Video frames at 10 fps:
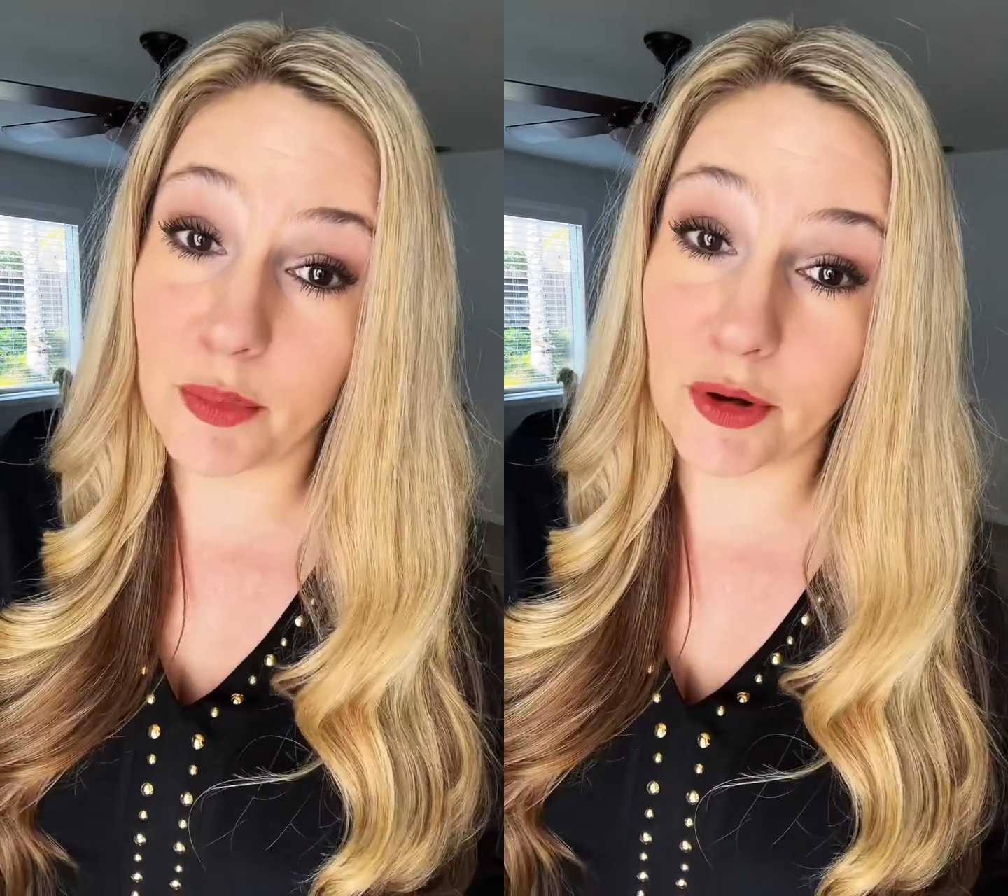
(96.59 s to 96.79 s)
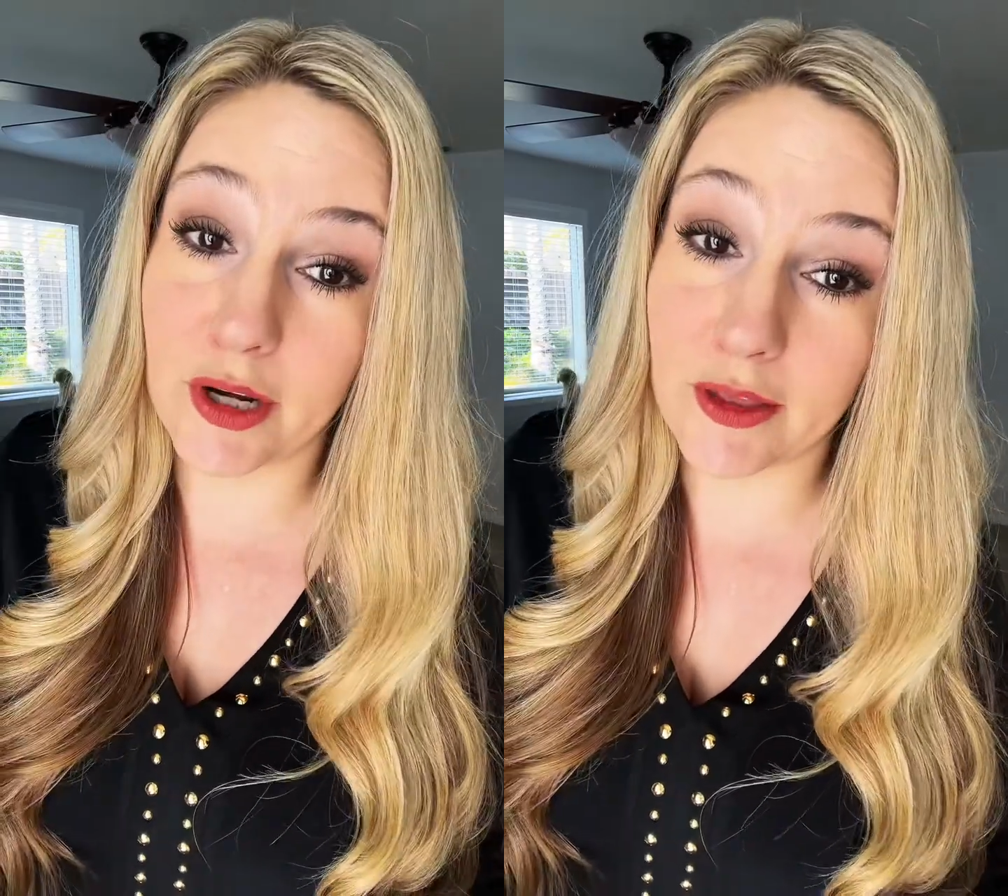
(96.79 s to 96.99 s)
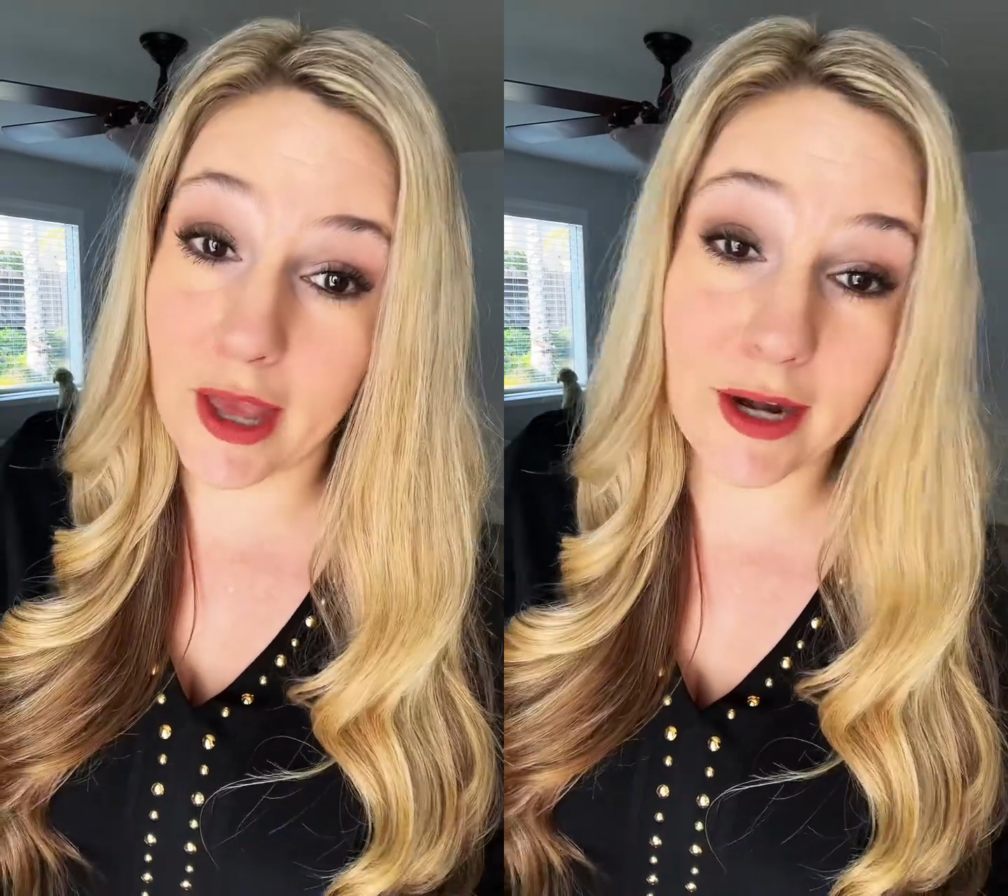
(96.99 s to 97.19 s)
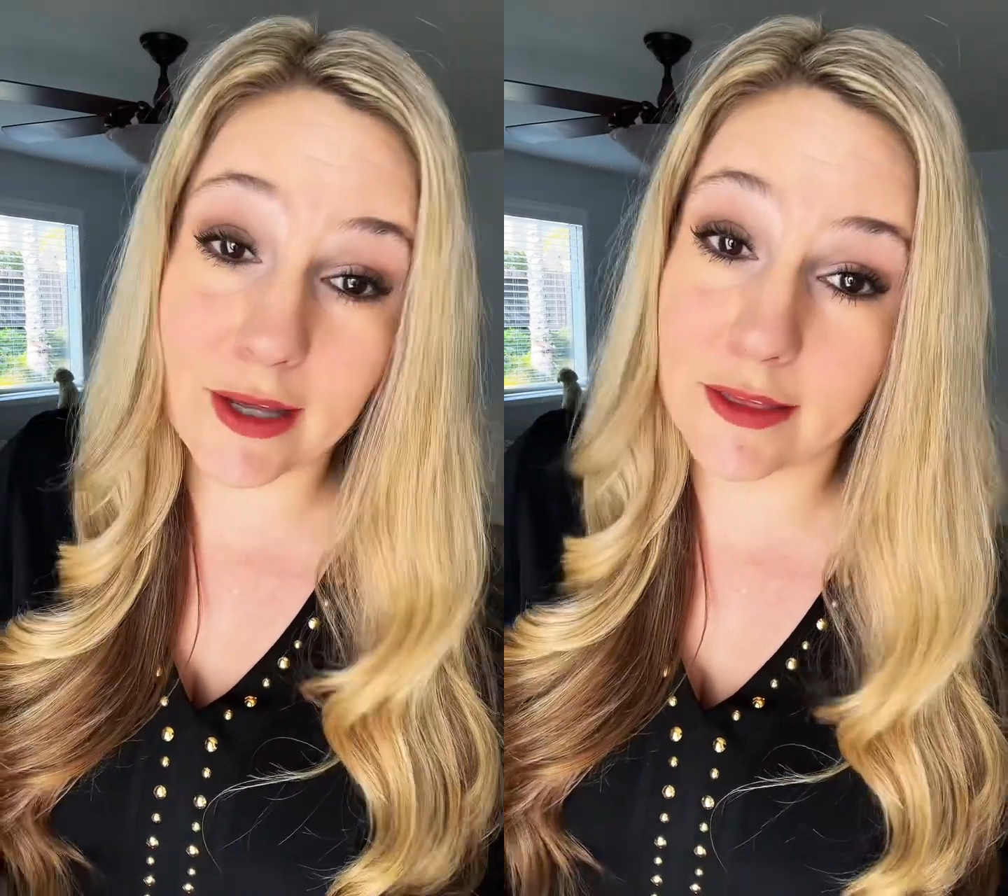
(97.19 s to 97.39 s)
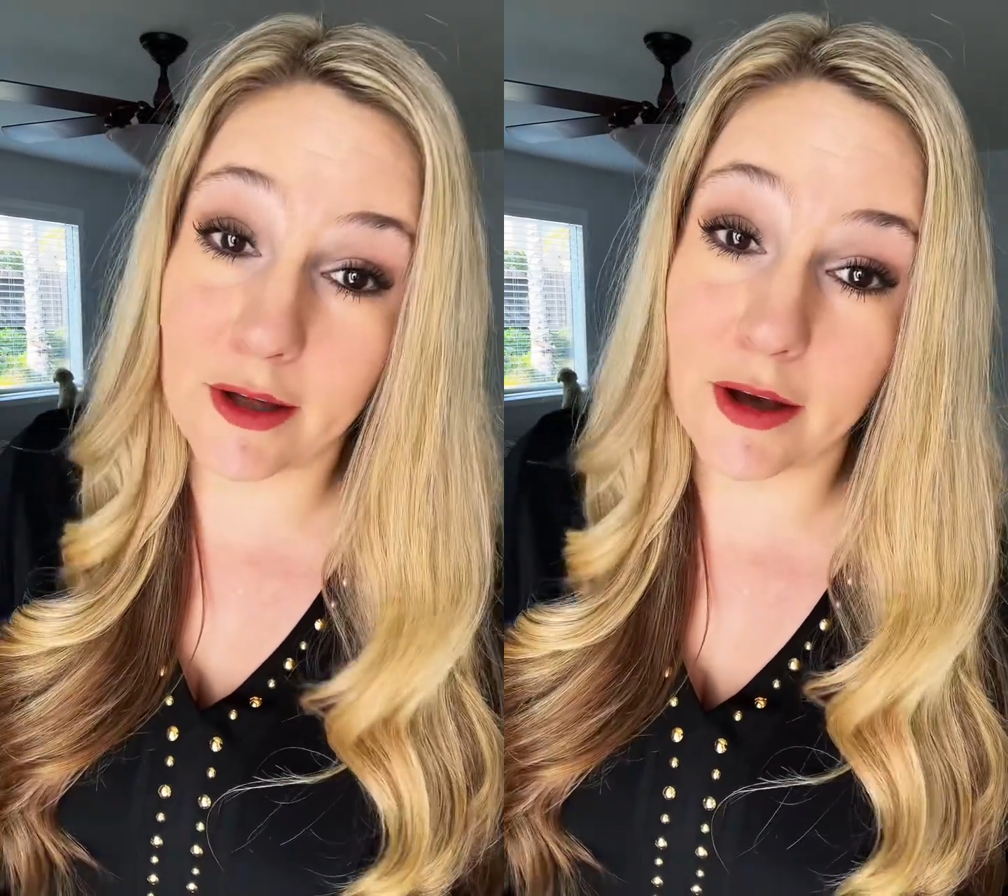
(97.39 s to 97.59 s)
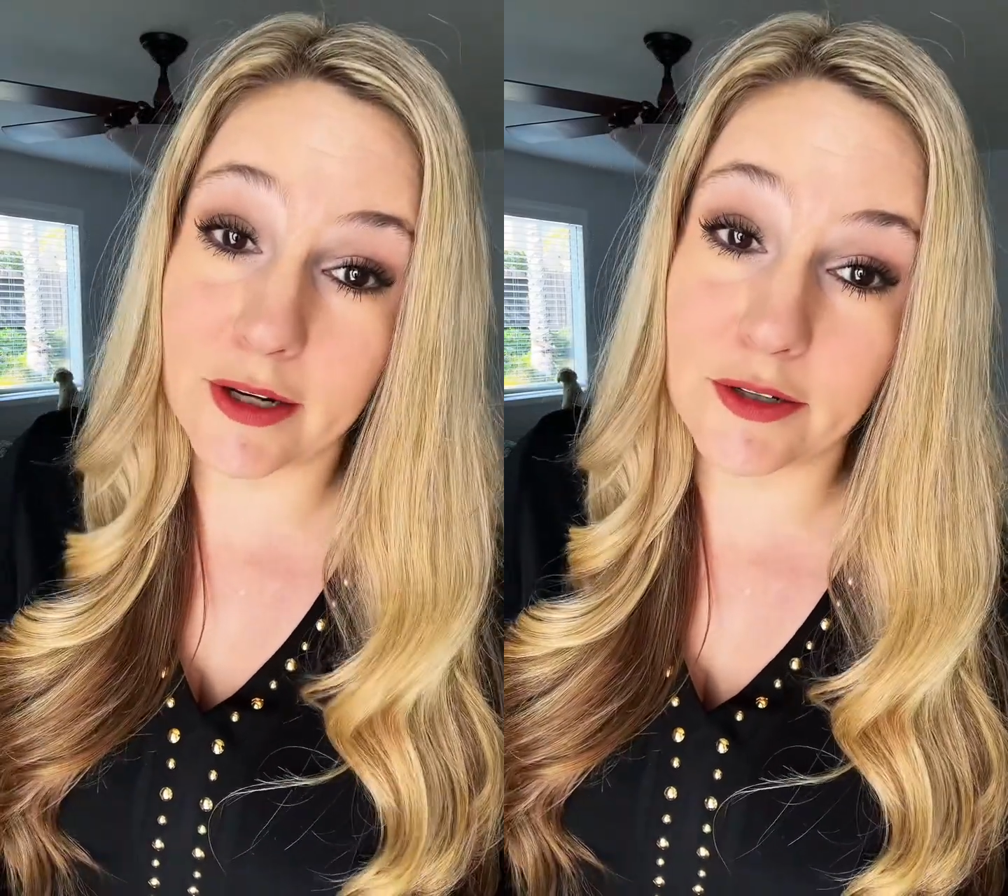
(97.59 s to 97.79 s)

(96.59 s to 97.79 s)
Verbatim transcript: putting any thought